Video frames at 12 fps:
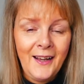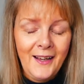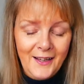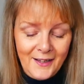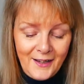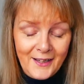
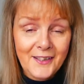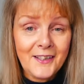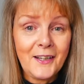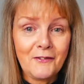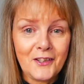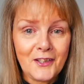I did
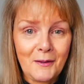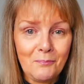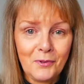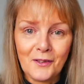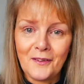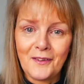have a
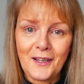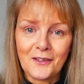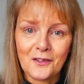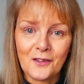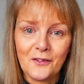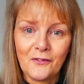sample of
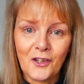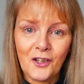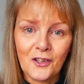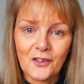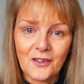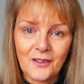that, so of
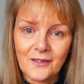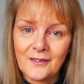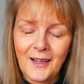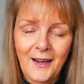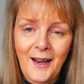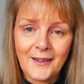course
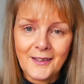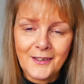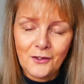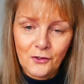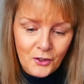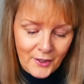I
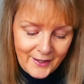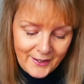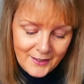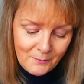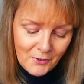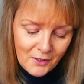didn't try
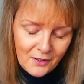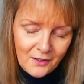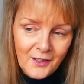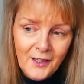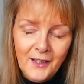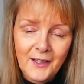
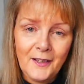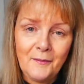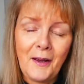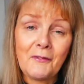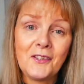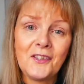anymore.
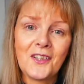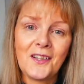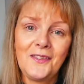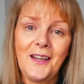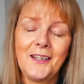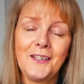Having
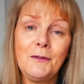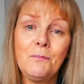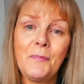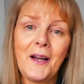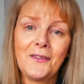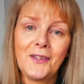said that, I
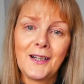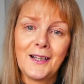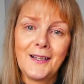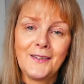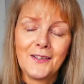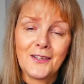did buy the
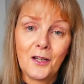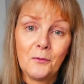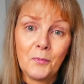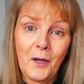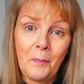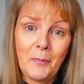cleanser,
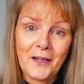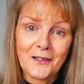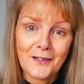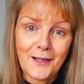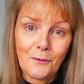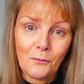but I
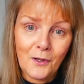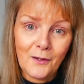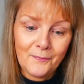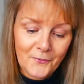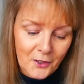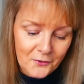passed that
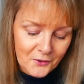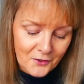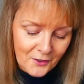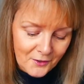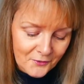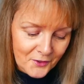one
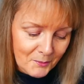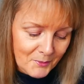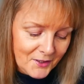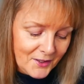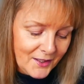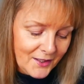on to my
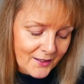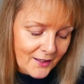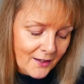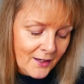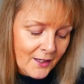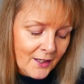
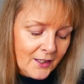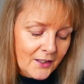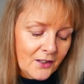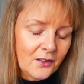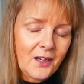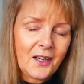sister.
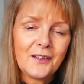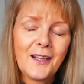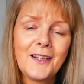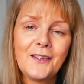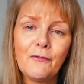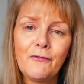So I
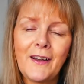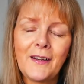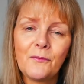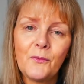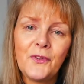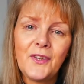like the
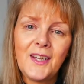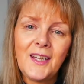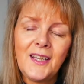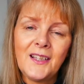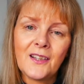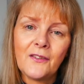fact with
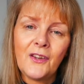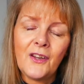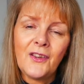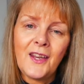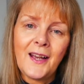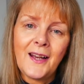these
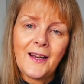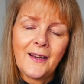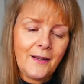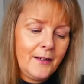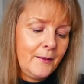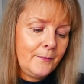that they
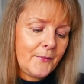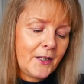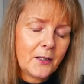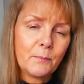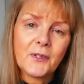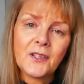are a
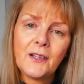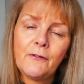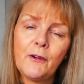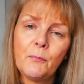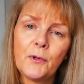specific